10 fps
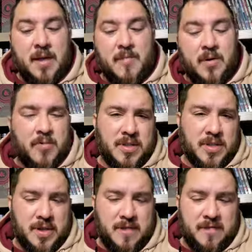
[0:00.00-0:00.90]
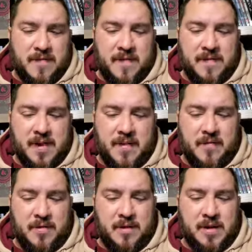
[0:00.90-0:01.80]
But once you hit fifth
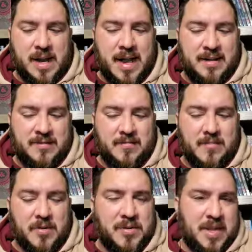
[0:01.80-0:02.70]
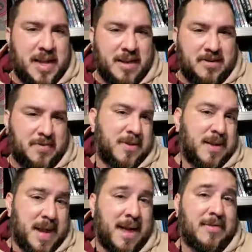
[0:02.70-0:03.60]
level in your class, most cantrips are
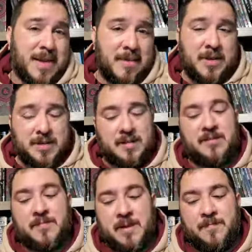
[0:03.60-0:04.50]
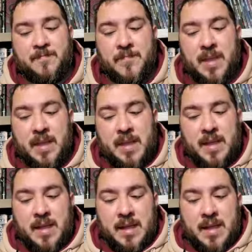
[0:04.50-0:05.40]
going to outdamage this spell.
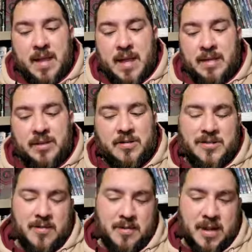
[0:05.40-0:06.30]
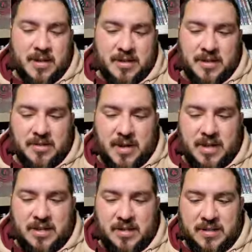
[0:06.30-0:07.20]
It's also a
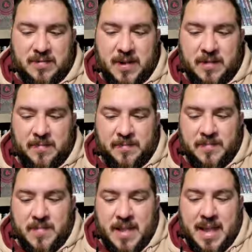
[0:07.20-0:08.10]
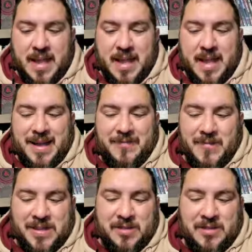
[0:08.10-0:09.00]
concentration spell.
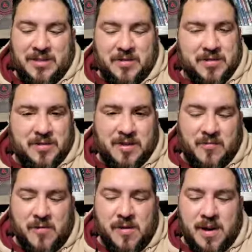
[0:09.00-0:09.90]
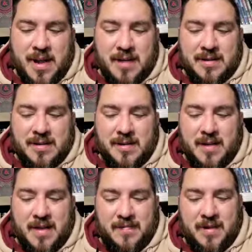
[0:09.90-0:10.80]
Wizards, sorcerers, and warlocks
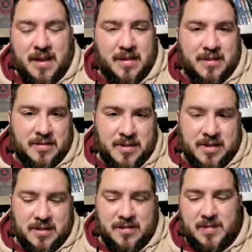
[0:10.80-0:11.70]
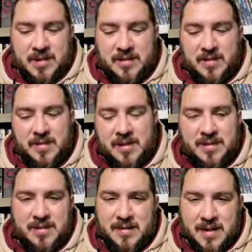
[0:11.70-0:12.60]
all have great concentration spells, so
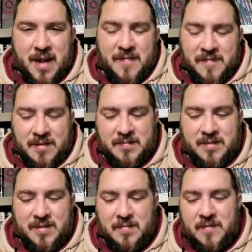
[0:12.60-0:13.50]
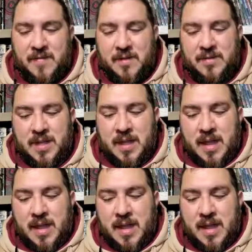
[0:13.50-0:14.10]
it's conflicts with some of those.